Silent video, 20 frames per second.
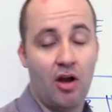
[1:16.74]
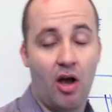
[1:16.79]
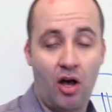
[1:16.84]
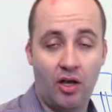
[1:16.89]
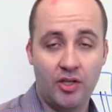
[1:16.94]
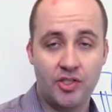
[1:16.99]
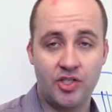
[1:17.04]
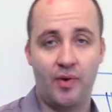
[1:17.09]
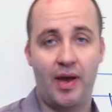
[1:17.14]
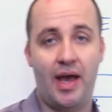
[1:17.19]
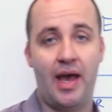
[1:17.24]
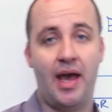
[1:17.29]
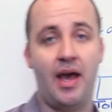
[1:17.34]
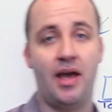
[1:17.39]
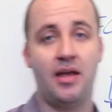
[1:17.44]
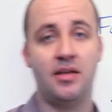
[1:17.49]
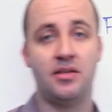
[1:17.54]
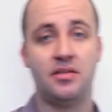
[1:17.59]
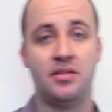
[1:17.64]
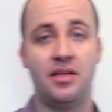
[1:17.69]
also
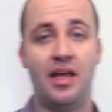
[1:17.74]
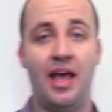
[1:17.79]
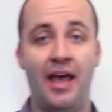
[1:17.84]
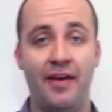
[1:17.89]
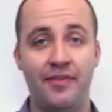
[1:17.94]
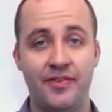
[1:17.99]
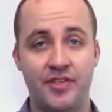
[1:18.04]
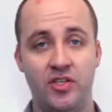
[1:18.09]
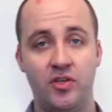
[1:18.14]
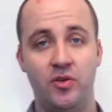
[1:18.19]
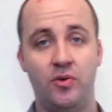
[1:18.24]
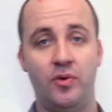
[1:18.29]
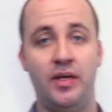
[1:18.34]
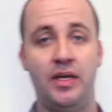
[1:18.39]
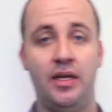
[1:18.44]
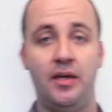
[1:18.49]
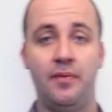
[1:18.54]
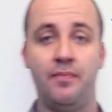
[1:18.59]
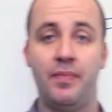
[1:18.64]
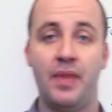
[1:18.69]
has
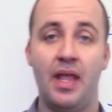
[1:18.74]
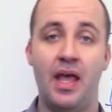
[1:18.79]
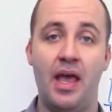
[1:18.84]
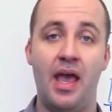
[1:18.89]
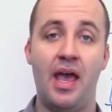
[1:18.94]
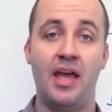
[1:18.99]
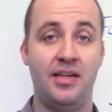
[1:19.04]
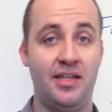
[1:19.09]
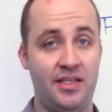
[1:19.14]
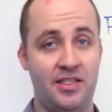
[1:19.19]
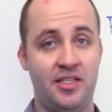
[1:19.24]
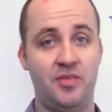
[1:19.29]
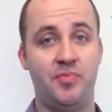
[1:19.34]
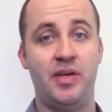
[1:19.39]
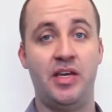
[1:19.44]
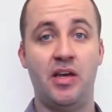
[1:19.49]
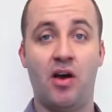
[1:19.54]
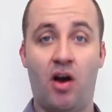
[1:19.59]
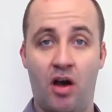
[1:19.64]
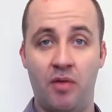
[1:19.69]
FCoE and
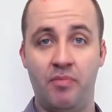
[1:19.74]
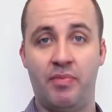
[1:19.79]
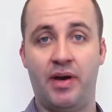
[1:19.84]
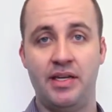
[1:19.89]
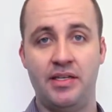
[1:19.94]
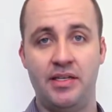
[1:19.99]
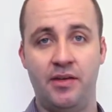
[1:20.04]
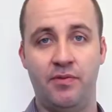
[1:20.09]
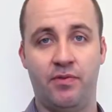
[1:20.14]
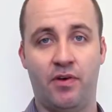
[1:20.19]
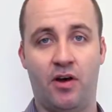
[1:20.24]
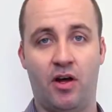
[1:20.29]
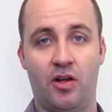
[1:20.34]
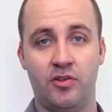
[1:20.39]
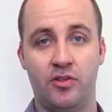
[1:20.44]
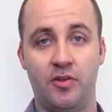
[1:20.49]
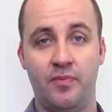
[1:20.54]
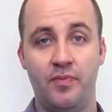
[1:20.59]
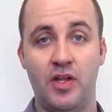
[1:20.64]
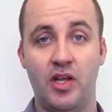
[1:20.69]
DCB on by
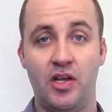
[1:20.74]
default,